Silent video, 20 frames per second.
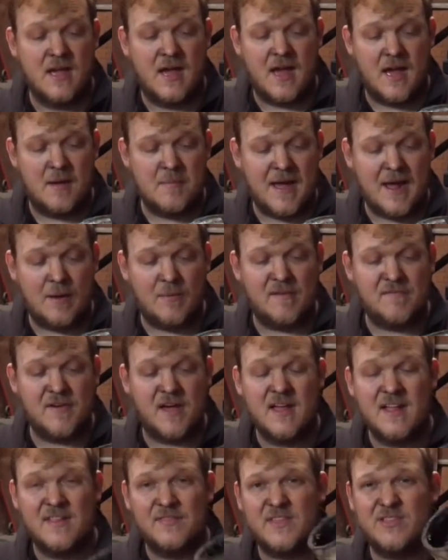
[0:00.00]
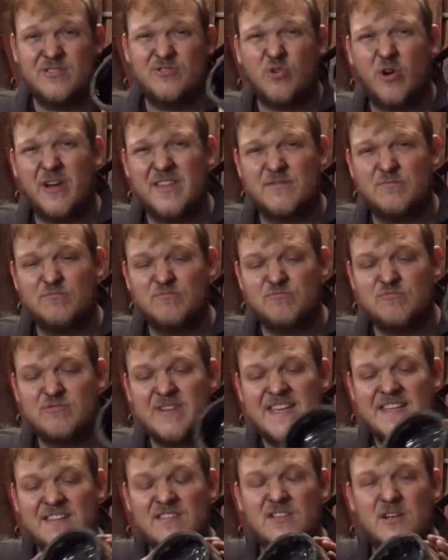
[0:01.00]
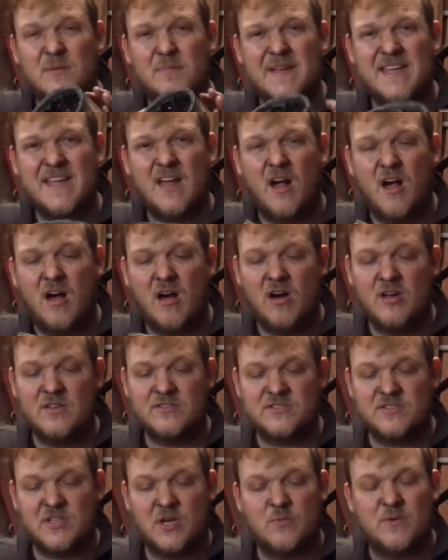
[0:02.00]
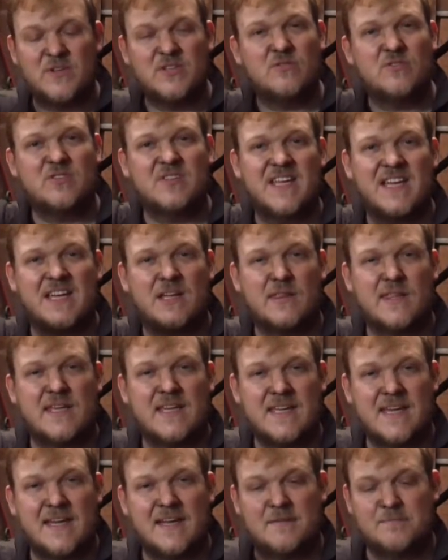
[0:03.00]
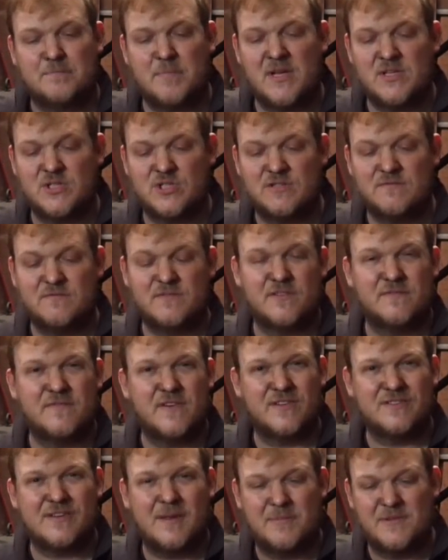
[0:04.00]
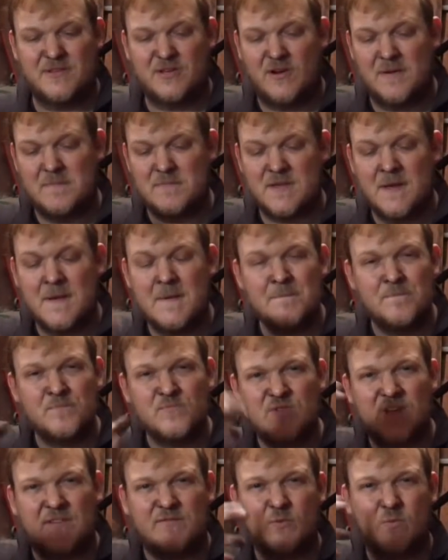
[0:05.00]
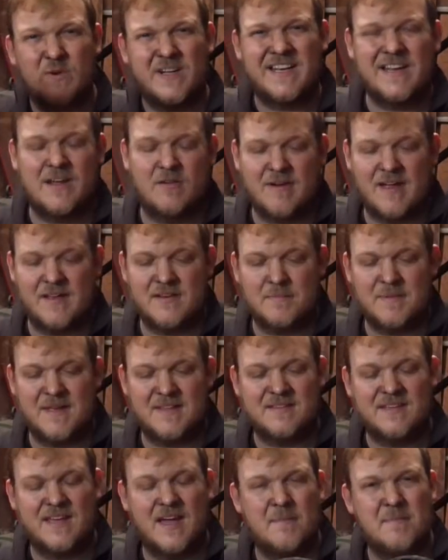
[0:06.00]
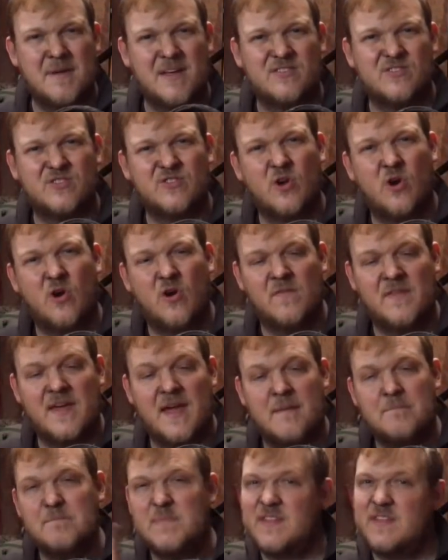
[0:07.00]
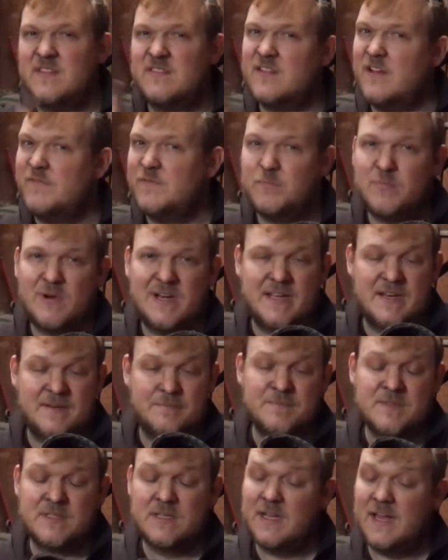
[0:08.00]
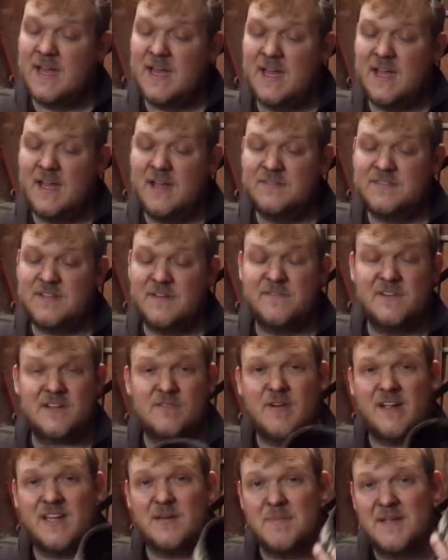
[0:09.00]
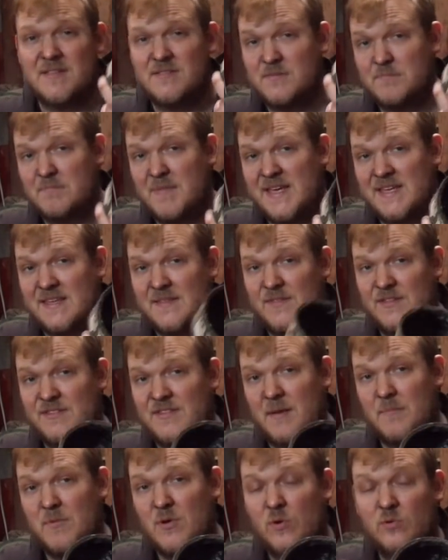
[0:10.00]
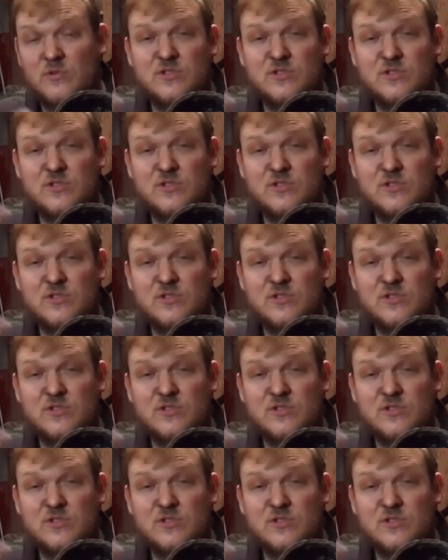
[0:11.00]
However, this dries reasonably hard, so when you stick the punch in for the first couple of times, you have to wiggle it around a bit to get a bit of snot on there, but this stuff's brilliant. Definitely recommend making this up.